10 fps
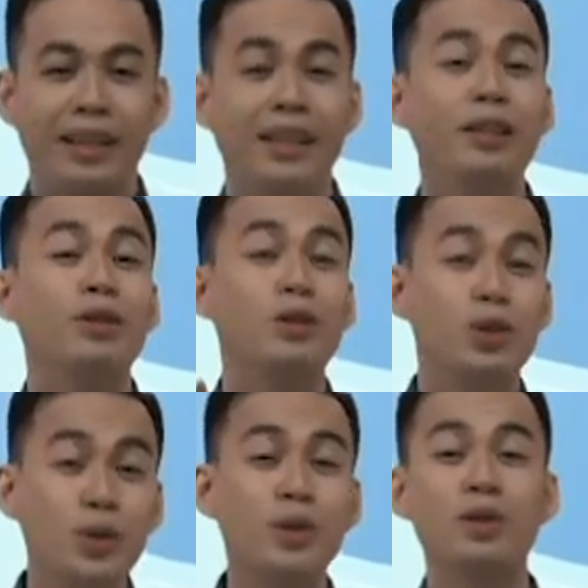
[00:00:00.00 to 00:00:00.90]
Did you
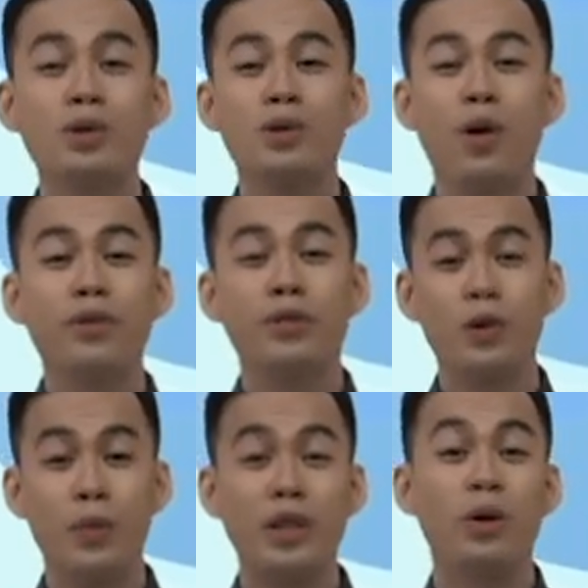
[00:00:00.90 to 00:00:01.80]
choose to go
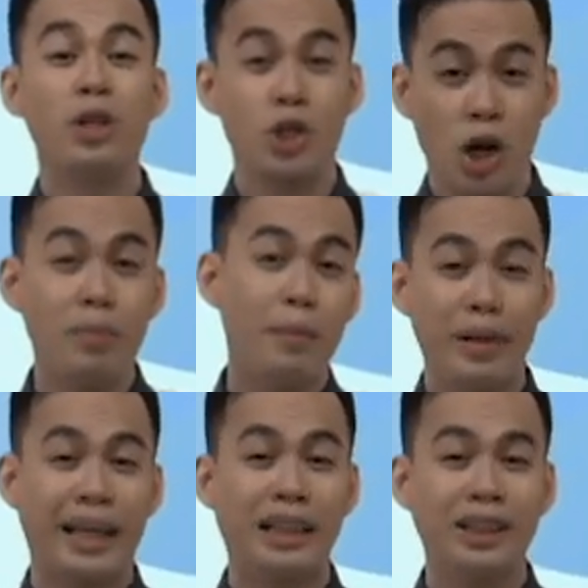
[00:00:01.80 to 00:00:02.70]
through with your job
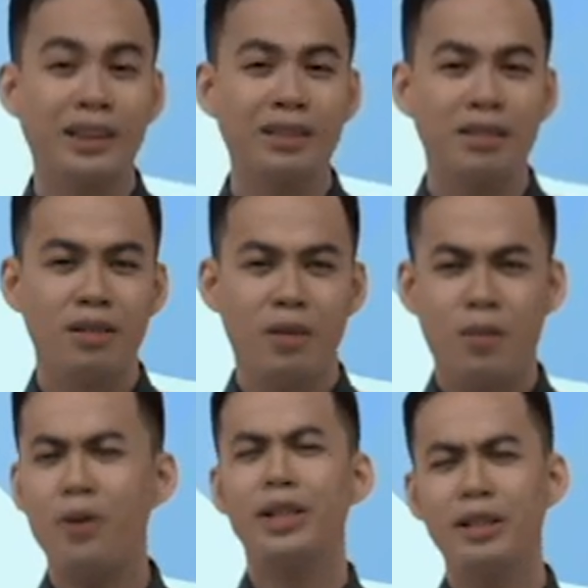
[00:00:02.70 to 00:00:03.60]
application,
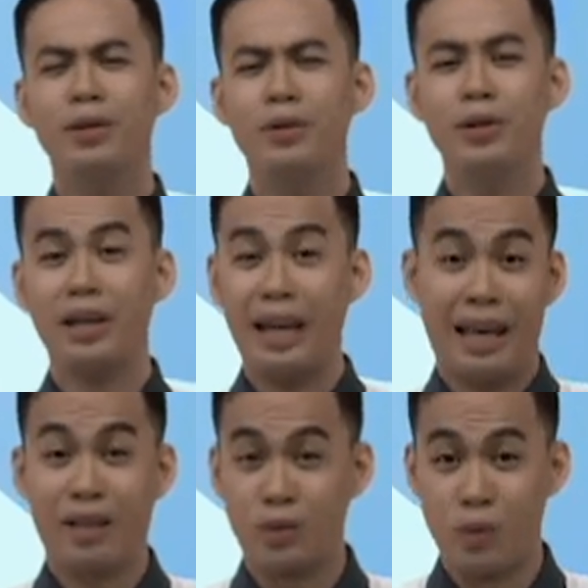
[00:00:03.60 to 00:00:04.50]
or did you look
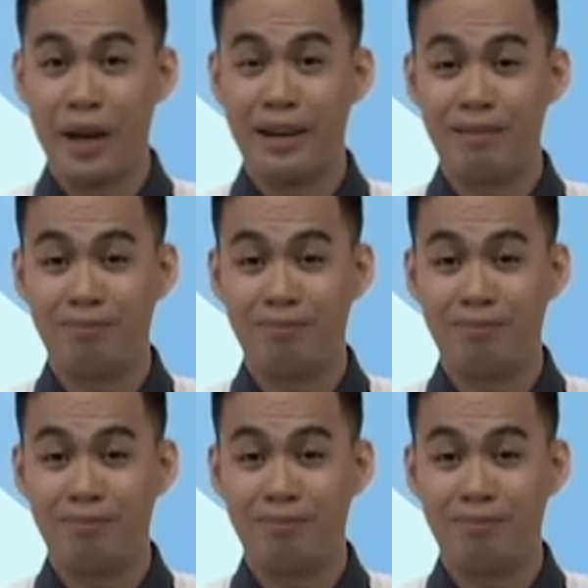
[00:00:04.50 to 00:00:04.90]
elsewhere?